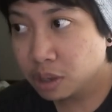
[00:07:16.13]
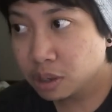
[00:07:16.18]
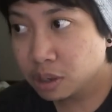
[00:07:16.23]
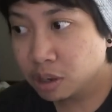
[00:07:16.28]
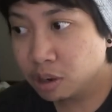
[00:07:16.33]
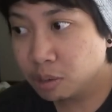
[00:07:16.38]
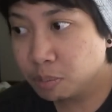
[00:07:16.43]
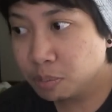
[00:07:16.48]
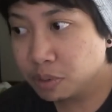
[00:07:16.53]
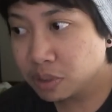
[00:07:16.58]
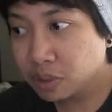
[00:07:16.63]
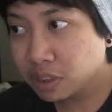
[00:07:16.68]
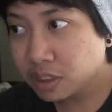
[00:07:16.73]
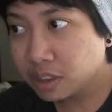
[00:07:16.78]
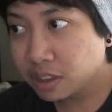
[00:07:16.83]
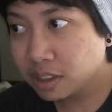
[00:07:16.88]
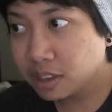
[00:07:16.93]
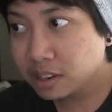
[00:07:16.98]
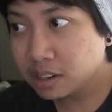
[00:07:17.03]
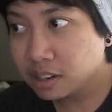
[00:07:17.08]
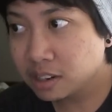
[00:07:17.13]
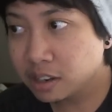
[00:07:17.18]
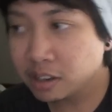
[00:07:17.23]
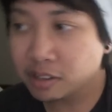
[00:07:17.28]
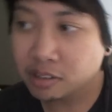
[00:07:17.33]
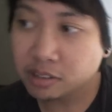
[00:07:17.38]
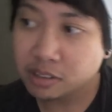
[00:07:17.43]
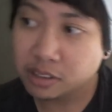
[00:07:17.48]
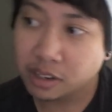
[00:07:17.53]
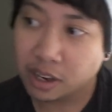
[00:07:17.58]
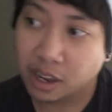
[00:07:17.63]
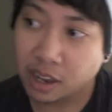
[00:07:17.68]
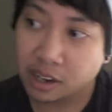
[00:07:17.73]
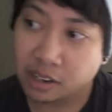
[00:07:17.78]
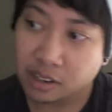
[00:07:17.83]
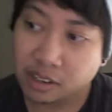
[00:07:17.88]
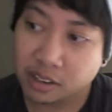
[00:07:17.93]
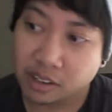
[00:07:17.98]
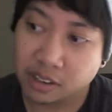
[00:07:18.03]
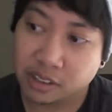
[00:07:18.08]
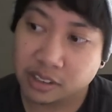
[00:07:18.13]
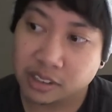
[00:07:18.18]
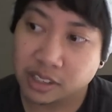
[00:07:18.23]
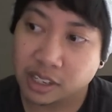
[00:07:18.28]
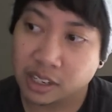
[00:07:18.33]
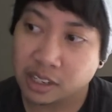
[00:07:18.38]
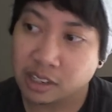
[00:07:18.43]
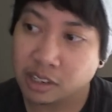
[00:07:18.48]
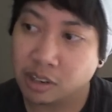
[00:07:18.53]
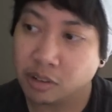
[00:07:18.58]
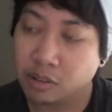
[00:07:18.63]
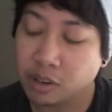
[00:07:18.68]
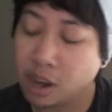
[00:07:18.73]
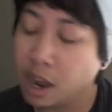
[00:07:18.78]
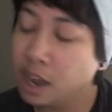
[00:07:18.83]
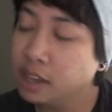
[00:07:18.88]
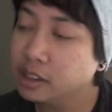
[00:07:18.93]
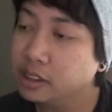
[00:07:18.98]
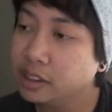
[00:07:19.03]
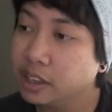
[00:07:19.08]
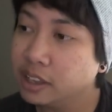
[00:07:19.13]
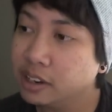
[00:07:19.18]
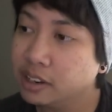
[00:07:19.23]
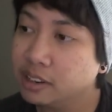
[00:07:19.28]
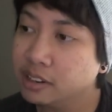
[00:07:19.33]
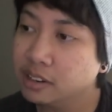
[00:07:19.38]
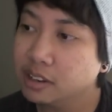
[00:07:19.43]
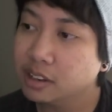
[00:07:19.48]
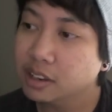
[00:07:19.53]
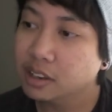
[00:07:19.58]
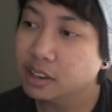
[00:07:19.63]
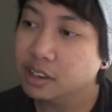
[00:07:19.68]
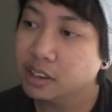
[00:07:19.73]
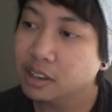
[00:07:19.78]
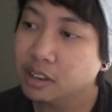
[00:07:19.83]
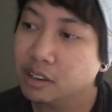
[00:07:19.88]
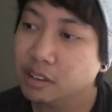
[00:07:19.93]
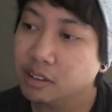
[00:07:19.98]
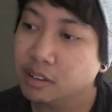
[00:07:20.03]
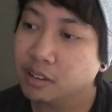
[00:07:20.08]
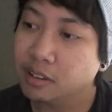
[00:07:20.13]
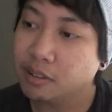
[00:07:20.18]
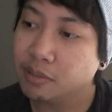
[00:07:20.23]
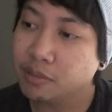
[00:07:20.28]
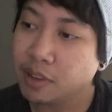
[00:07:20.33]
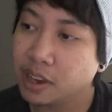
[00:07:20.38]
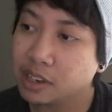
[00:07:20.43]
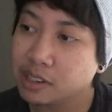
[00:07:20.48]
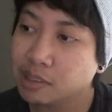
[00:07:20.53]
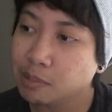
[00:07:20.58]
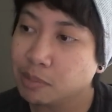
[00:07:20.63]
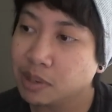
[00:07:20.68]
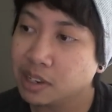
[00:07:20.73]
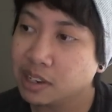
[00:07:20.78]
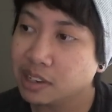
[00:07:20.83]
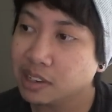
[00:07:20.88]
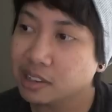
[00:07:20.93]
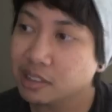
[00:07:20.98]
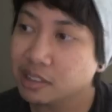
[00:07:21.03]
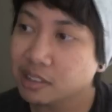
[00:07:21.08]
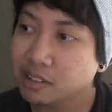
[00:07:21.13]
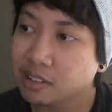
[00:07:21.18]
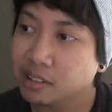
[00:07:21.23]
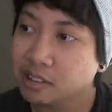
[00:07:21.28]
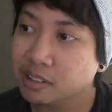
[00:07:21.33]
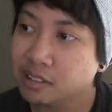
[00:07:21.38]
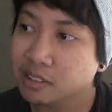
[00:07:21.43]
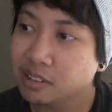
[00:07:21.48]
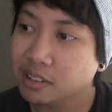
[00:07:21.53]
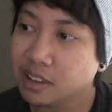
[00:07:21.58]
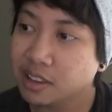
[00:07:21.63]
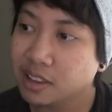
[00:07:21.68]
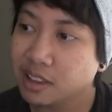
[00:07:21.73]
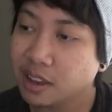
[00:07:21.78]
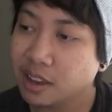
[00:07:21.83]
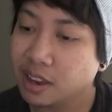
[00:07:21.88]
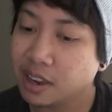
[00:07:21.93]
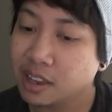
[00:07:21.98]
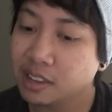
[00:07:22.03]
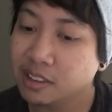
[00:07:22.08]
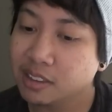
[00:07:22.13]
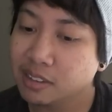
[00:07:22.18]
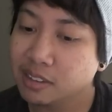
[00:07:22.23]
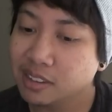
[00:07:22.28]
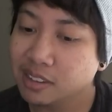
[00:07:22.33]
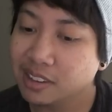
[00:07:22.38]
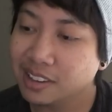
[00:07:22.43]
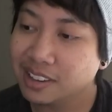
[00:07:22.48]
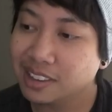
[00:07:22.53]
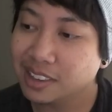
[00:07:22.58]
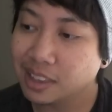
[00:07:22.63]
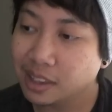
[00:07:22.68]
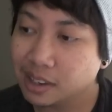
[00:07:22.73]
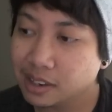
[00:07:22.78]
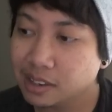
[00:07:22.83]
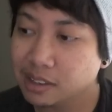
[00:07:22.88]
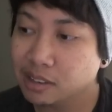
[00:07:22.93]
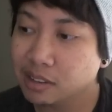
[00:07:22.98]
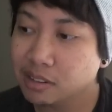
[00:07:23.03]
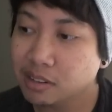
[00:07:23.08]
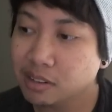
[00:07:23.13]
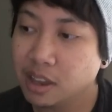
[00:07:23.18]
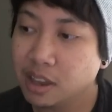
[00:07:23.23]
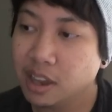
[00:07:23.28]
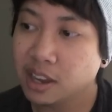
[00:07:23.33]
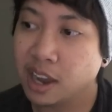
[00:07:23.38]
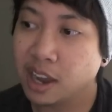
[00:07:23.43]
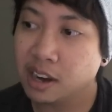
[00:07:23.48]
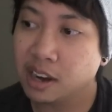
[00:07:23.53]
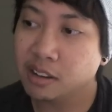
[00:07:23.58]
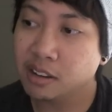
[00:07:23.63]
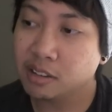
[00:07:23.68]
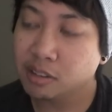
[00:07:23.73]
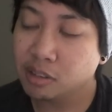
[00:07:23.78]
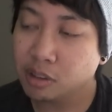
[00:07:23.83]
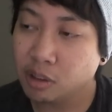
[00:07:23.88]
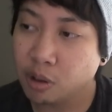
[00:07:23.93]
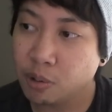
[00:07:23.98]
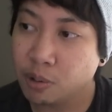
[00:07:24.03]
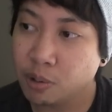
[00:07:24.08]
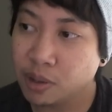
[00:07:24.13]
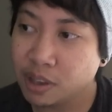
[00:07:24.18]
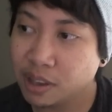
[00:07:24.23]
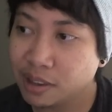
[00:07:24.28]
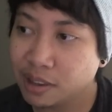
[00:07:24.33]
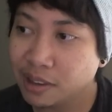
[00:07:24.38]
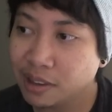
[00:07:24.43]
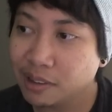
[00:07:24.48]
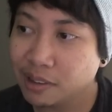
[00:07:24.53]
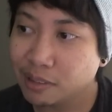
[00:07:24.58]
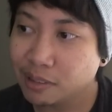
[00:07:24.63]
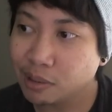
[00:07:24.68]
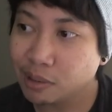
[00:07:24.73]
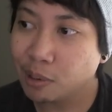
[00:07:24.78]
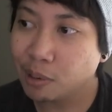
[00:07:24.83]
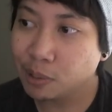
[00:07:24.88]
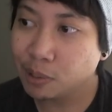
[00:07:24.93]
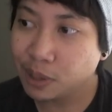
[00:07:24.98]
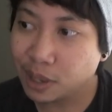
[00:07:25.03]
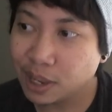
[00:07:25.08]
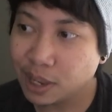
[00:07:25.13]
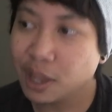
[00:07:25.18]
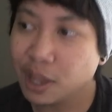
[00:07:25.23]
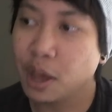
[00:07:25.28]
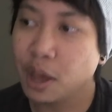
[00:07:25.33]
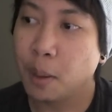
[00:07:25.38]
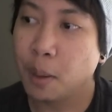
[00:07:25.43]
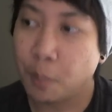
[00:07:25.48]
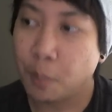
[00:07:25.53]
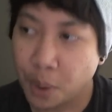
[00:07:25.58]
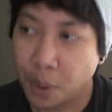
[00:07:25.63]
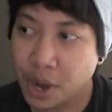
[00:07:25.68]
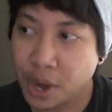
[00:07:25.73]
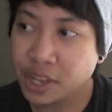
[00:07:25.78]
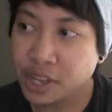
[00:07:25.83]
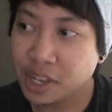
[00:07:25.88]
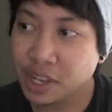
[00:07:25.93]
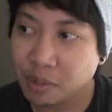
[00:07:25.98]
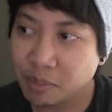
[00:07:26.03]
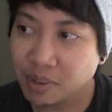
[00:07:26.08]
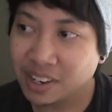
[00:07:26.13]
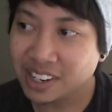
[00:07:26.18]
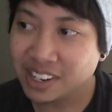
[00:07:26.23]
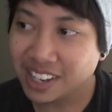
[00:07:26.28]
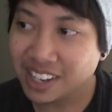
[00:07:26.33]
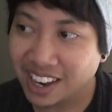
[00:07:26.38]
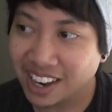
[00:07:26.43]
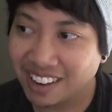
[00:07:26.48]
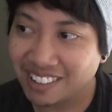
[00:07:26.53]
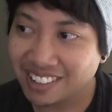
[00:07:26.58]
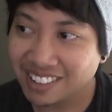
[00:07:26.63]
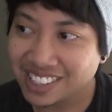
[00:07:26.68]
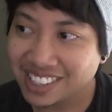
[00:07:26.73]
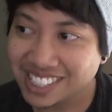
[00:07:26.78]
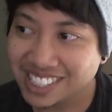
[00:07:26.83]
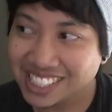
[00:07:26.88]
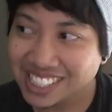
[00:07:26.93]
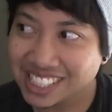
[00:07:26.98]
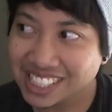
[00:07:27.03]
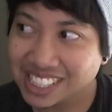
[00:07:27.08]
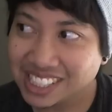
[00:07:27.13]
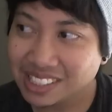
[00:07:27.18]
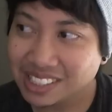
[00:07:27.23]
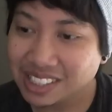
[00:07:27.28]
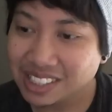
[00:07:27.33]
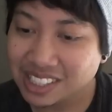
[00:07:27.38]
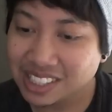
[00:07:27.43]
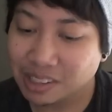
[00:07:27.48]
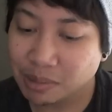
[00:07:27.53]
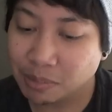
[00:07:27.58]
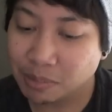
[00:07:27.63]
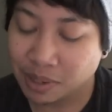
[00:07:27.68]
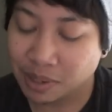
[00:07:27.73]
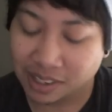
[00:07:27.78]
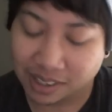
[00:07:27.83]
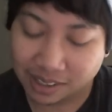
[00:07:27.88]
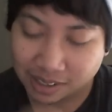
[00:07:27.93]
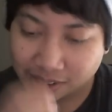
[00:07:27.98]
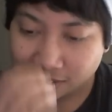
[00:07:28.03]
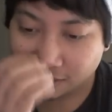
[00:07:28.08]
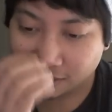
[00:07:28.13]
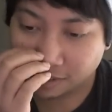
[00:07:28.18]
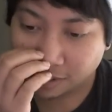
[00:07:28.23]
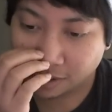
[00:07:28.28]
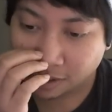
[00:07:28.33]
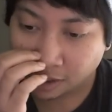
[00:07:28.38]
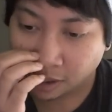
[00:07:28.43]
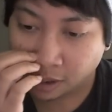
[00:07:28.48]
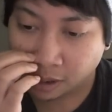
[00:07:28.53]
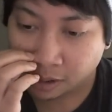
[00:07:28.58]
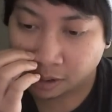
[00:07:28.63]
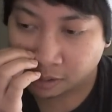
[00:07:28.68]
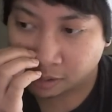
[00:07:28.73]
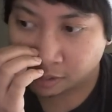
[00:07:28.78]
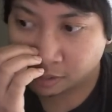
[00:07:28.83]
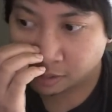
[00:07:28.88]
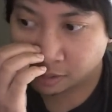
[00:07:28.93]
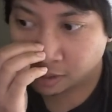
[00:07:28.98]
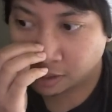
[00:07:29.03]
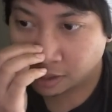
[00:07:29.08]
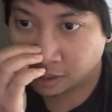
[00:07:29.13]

cope with it and understand it, and not let it affect me, because I can see that it's kind of slowly breaking me down just a bit. And